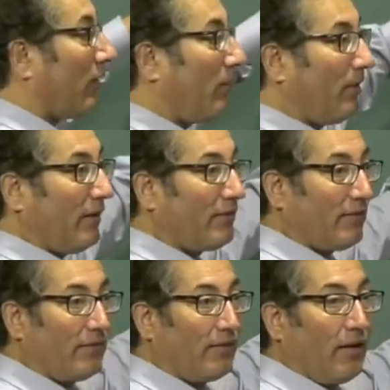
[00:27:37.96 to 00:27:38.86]
the
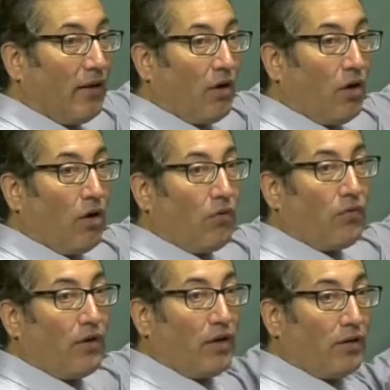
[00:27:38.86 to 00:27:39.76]
basis of
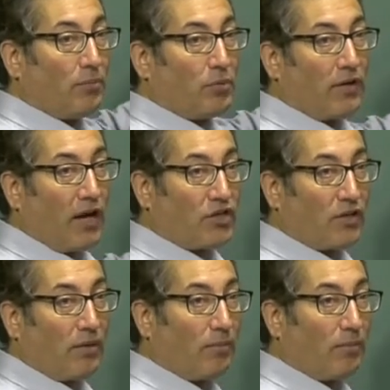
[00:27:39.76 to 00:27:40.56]
the potassium,